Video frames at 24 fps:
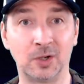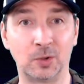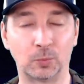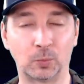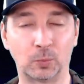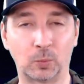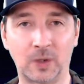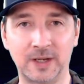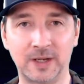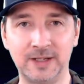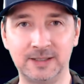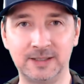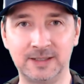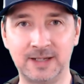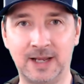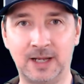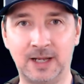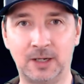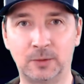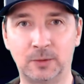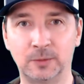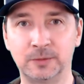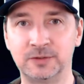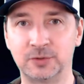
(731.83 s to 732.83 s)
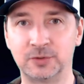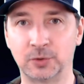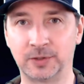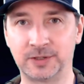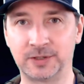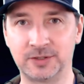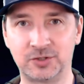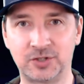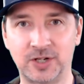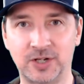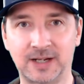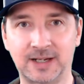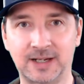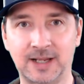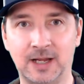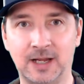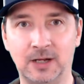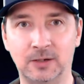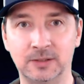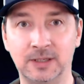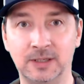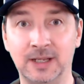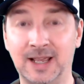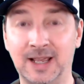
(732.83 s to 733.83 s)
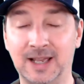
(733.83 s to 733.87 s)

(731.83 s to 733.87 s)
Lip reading: right now during checkout